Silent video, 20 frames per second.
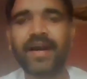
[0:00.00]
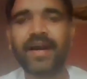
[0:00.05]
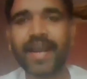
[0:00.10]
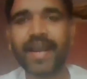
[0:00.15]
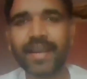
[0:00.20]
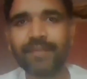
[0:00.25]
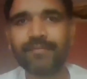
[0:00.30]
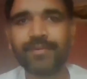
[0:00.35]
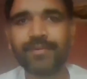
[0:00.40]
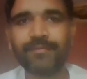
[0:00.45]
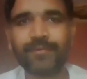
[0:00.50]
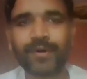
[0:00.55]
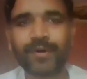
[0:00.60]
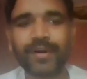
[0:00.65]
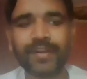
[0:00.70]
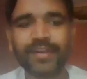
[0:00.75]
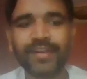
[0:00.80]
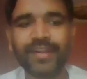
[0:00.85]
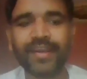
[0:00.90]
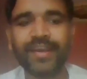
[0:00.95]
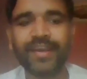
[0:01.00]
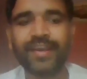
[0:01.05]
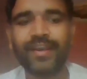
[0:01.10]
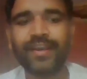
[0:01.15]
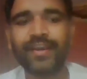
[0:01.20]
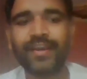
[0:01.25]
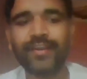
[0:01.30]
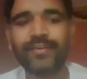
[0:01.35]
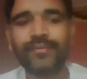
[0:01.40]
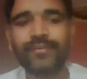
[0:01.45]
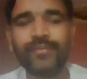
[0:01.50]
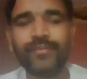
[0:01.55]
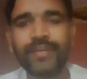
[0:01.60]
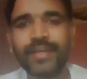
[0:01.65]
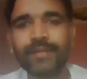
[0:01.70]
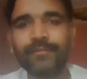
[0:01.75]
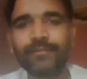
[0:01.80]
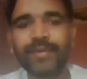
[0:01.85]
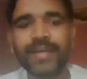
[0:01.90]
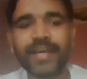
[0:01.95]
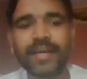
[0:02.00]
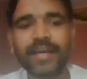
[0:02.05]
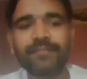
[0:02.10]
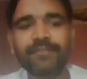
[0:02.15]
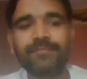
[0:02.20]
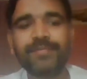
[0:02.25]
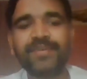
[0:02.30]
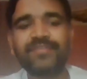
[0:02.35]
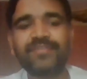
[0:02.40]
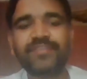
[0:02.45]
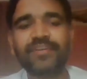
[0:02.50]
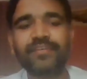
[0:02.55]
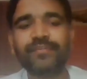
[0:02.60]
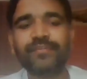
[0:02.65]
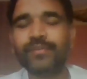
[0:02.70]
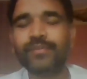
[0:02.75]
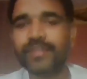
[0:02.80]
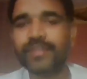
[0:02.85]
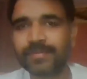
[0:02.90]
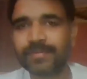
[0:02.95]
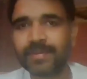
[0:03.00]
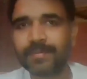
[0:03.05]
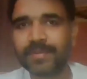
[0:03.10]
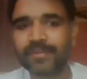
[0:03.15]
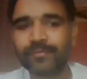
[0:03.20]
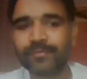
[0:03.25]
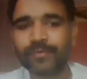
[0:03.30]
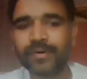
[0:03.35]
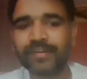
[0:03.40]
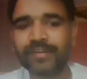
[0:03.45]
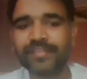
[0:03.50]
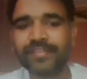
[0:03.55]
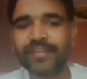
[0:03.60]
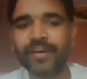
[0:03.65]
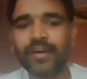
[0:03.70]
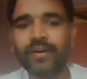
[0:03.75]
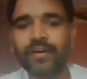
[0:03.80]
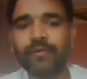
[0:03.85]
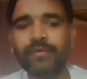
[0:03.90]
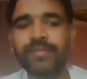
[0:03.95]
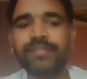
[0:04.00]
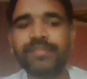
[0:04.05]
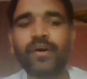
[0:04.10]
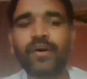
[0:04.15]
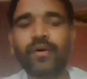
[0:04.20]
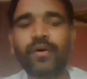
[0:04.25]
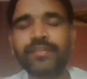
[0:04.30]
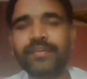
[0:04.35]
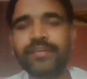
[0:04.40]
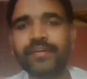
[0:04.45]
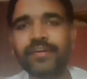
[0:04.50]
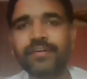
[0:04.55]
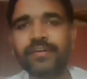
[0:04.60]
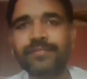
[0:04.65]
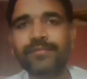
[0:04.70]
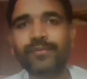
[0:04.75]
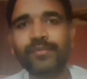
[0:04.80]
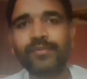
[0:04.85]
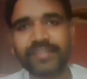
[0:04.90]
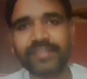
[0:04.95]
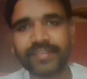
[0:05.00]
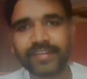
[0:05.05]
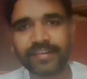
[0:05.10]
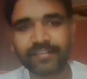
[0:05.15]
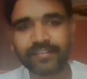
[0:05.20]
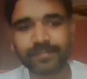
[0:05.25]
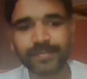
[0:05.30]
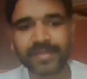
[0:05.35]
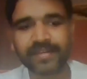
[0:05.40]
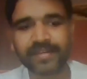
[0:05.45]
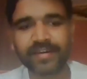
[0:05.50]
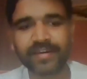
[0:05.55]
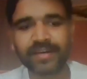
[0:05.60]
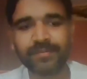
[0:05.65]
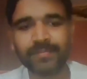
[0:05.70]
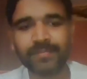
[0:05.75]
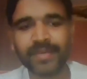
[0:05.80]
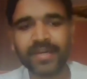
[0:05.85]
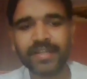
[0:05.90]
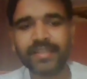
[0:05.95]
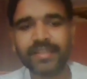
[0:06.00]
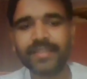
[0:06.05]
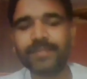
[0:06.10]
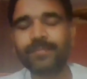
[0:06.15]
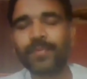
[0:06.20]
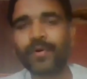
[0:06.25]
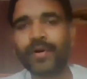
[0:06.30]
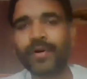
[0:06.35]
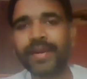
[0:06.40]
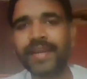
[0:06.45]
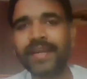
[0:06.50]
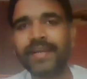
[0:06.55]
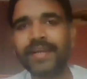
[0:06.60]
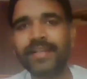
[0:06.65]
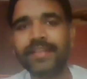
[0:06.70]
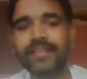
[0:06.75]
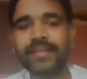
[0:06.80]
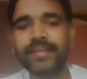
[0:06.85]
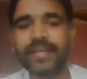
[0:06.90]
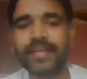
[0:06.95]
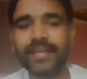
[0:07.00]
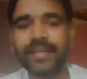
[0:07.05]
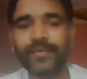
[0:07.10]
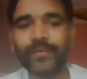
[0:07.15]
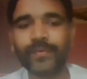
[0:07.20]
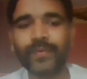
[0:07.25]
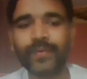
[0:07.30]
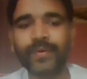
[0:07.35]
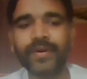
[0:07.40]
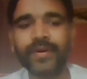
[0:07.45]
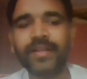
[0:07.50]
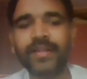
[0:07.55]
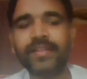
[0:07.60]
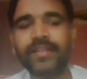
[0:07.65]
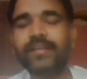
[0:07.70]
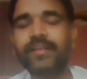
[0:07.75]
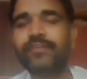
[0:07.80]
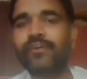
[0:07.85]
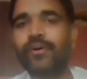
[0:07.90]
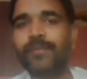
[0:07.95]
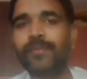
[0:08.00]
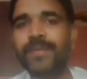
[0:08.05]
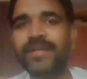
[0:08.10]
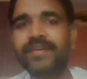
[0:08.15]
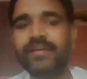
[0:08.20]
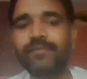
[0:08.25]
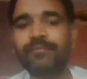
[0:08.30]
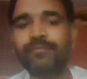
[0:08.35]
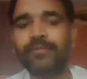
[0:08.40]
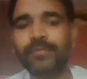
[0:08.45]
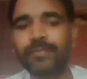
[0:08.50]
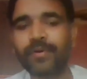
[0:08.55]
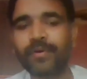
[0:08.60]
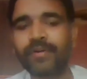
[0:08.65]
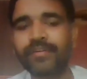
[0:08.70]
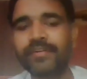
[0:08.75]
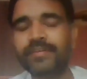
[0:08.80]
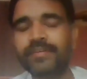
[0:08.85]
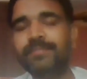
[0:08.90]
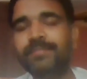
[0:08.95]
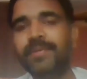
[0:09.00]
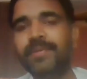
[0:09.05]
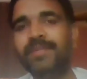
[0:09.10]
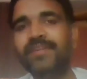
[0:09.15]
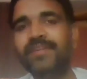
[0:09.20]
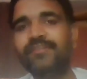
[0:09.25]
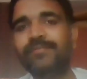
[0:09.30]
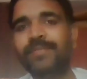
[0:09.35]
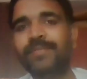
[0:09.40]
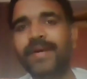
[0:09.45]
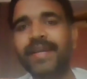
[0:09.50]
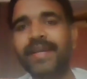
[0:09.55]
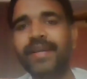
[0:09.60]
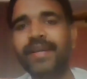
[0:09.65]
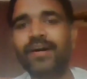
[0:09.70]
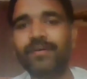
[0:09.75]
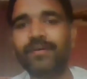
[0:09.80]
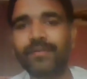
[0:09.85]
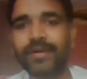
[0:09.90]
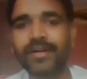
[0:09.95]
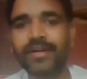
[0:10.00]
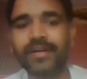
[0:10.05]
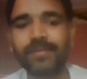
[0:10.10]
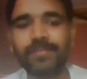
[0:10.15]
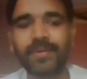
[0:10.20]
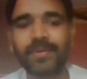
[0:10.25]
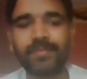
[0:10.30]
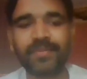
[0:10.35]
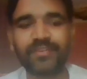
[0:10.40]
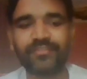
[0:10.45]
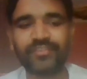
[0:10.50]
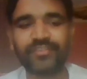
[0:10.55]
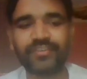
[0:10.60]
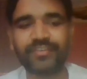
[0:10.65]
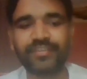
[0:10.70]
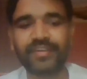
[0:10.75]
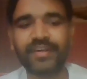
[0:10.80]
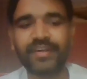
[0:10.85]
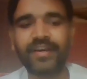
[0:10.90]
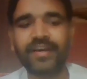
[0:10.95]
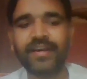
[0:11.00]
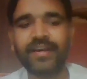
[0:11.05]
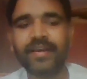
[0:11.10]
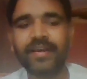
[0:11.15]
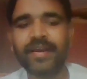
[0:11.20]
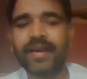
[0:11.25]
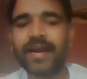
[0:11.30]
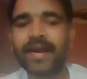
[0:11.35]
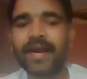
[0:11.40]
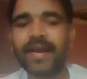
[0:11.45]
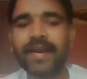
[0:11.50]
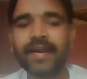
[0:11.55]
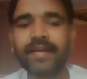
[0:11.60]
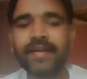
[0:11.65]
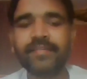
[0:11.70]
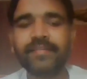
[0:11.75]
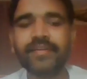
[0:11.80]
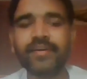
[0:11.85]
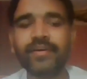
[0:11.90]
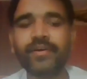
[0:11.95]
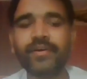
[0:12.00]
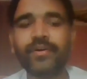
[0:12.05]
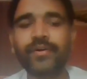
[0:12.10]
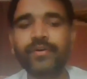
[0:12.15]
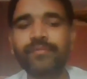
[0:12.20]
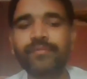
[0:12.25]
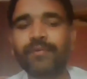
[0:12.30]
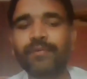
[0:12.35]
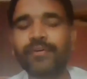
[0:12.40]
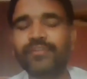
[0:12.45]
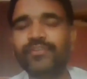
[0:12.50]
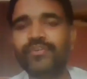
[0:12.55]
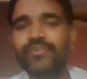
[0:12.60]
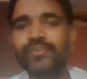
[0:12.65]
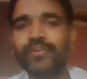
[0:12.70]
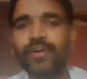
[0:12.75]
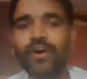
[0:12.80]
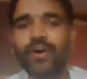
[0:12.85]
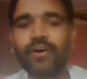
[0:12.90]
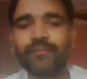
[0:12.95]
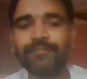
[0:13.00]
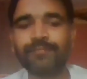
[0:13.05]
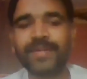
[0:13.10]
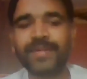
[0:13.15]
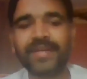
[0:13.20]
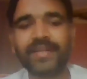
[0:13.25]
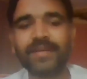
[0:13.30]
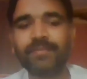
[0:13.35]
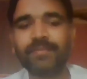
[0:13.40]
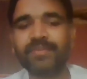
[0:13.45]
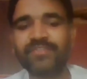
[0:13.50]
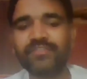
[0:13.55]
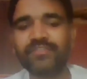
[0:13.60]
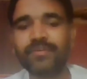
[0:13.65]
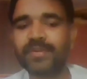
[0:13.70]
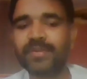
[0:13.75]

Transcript: Hi everyone. Yeah. Today we have Mr. Sudipta Biswas, who is the author of Tulsidas Balram, The Boy, The Hero, The Tormented Footballer, published by Hawakal Publisher. I had the good fortune of meeting Mr.